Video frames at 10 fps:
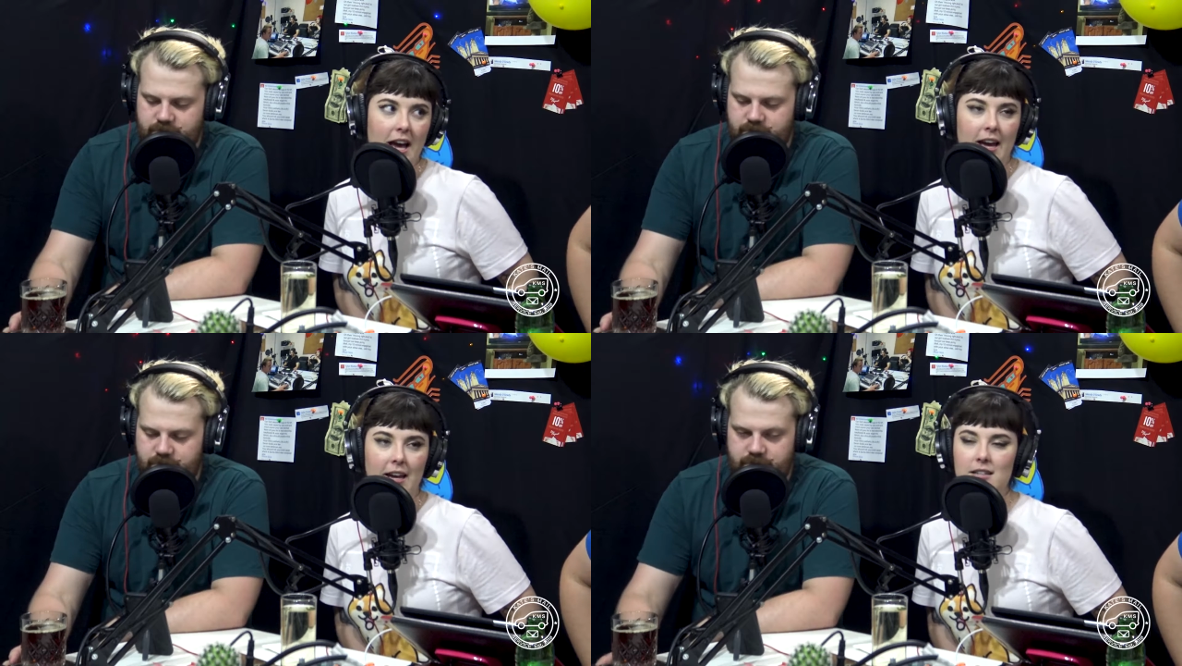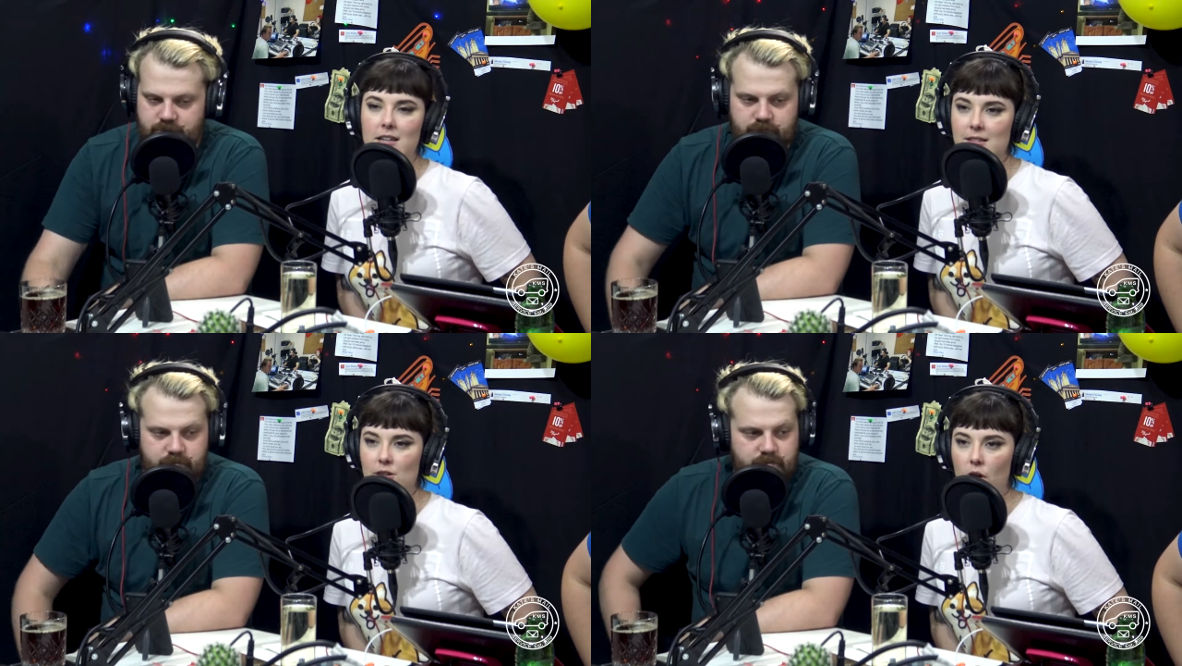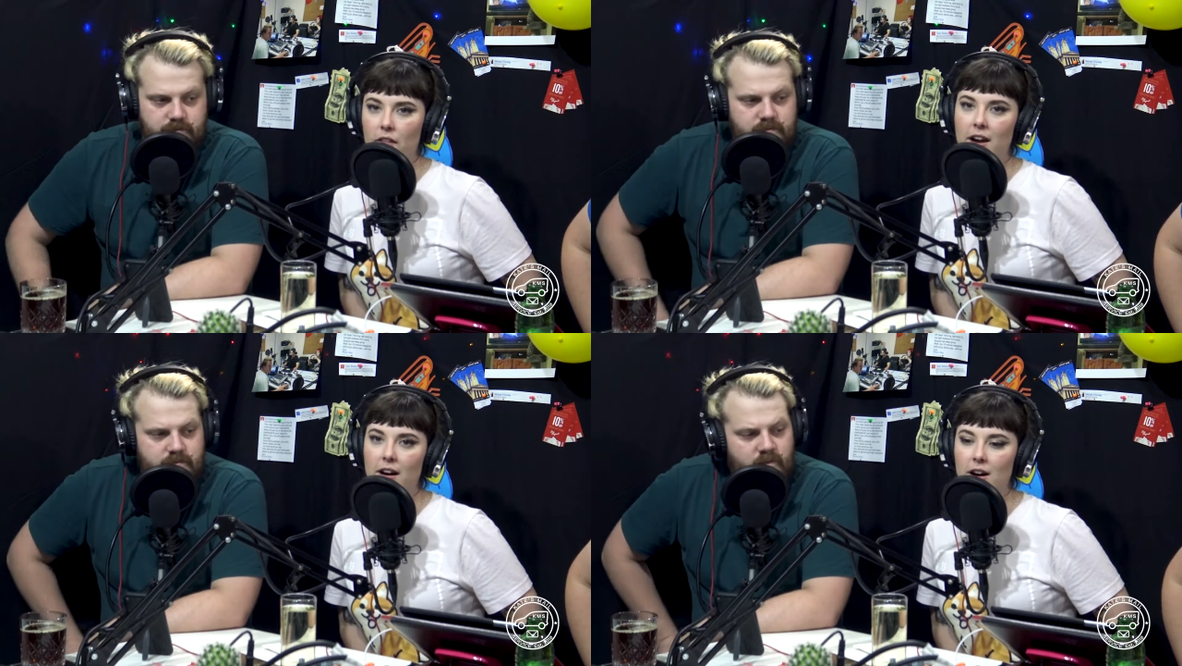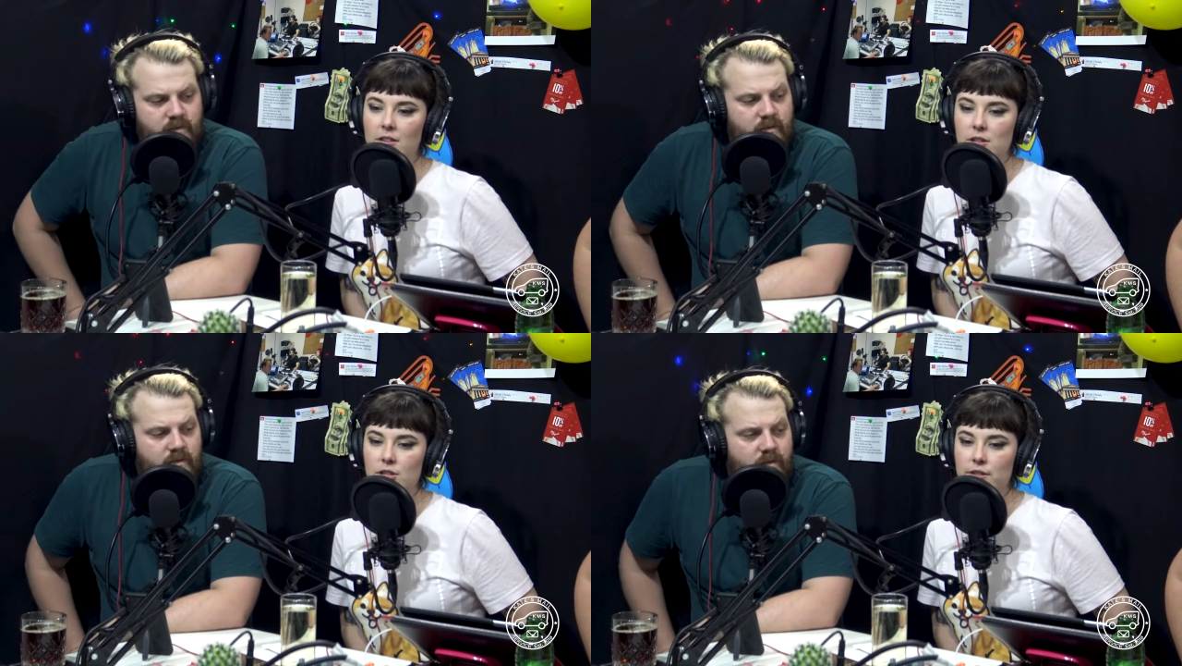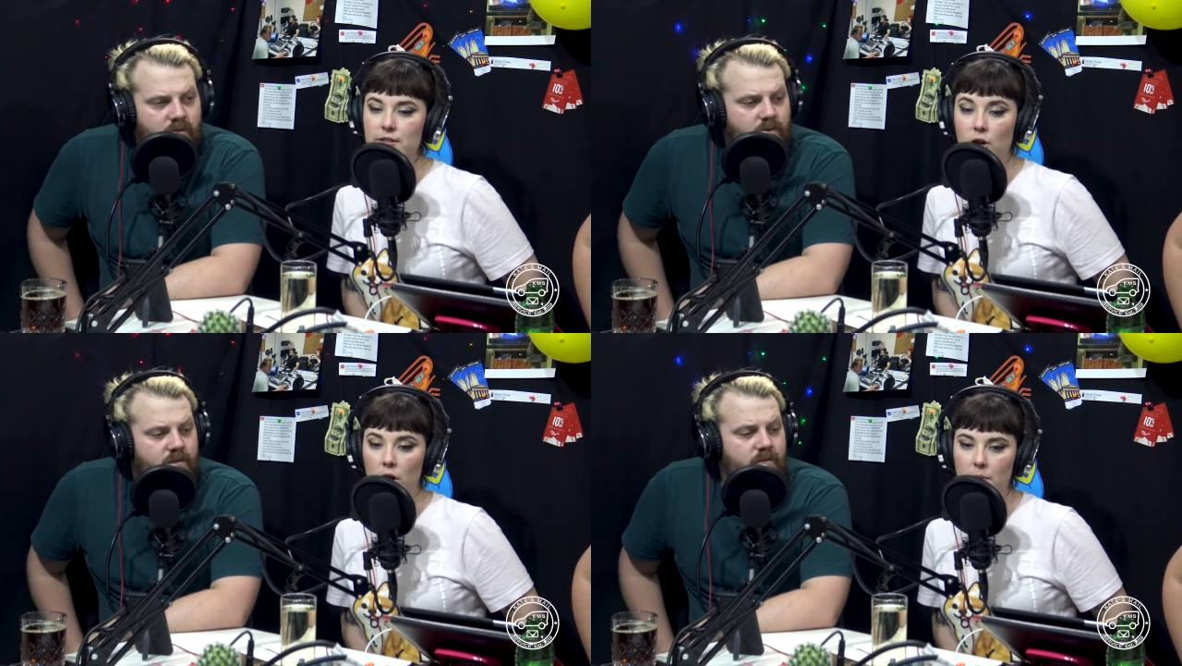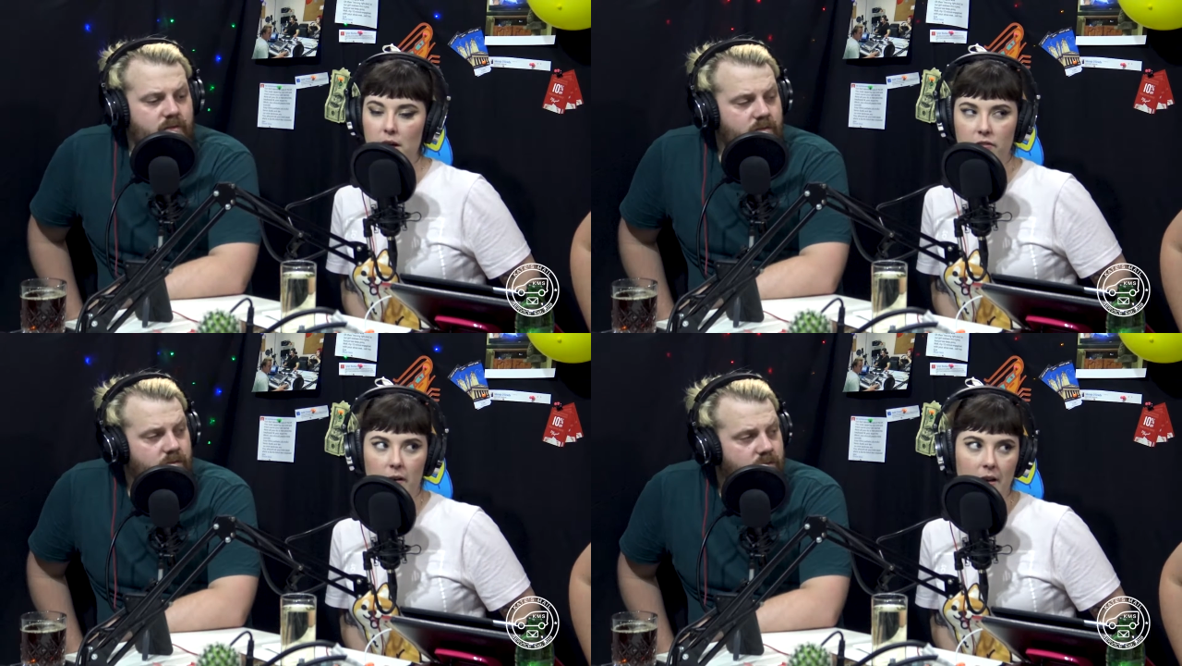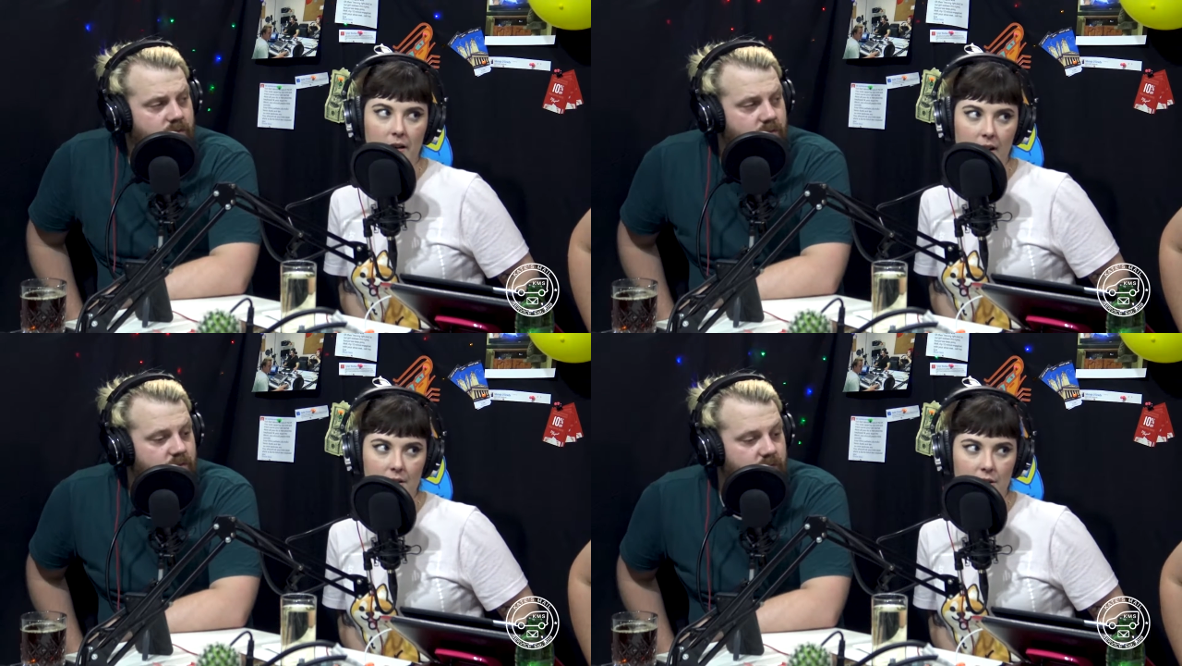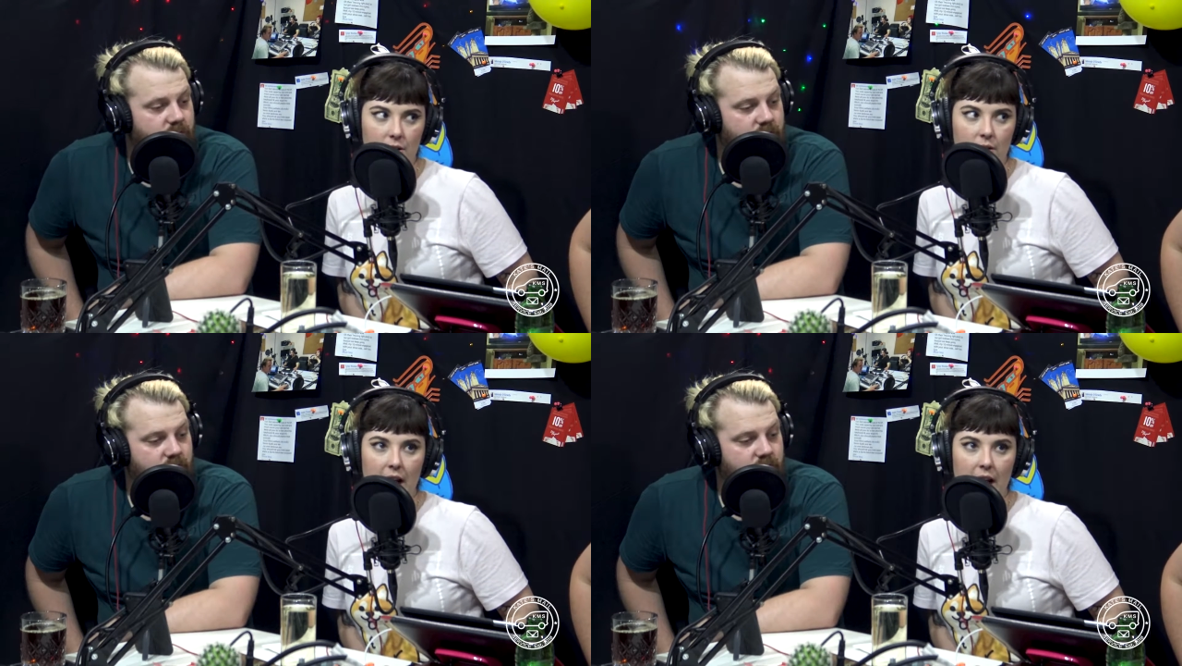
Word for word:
Speaker 1: and it's not that hard to just not be a fucking asshole.